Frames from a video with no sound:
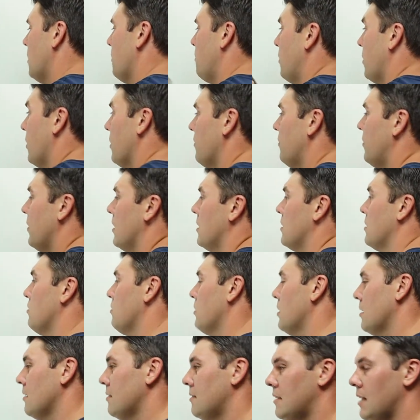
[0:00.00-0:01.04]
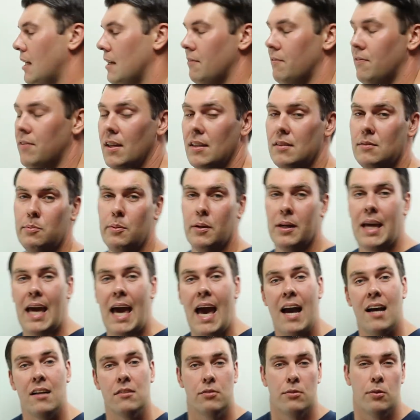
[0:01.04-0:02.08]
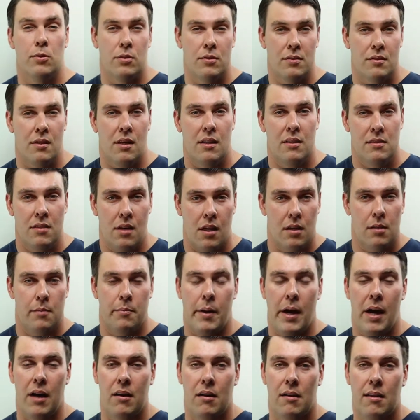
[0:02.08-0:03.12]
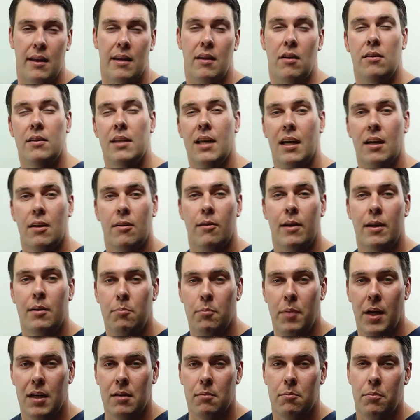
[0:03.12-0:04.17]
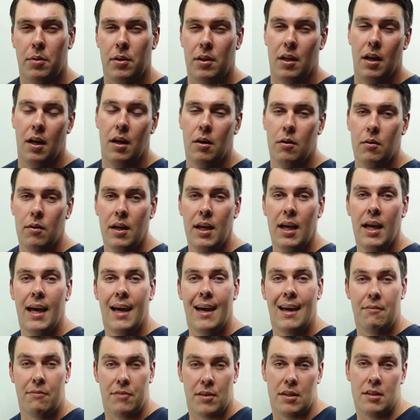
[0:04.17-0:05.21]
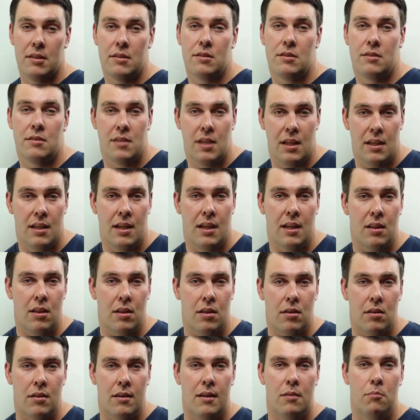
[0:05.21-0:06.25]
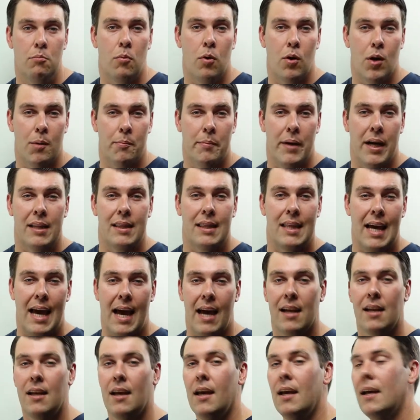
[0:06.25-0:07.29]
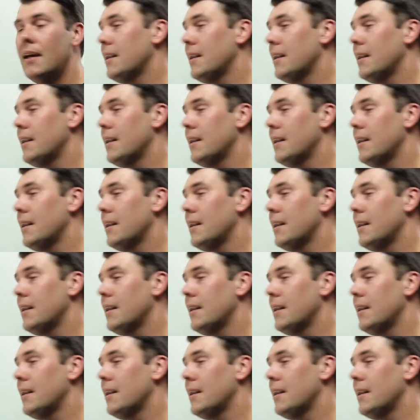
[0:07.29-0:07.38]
Perfect Real Estate Facebook Ads course that I talked about. Click on that green button below if you're interested in learning more about that.